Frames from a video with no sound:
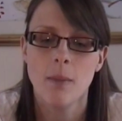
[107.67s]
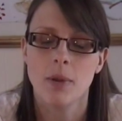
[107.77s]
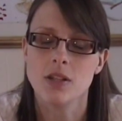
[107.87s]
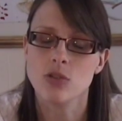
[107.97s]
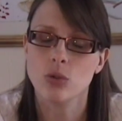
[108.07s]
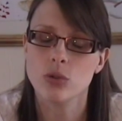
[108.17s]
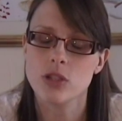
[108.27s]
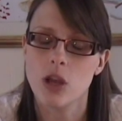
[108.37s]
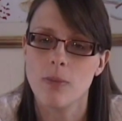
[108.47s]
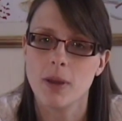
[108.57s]
but it's
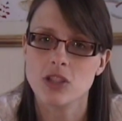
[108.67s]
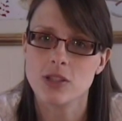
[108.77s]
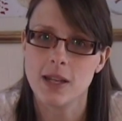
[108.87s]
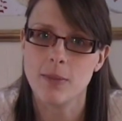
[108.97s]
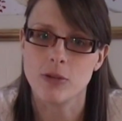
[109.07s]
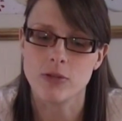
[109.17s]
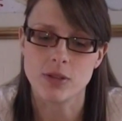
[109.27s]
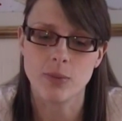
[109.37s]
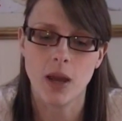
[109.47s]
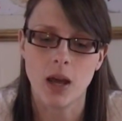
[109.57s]
also much slimmer
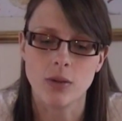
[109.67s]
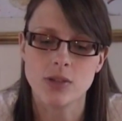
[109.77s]
as well,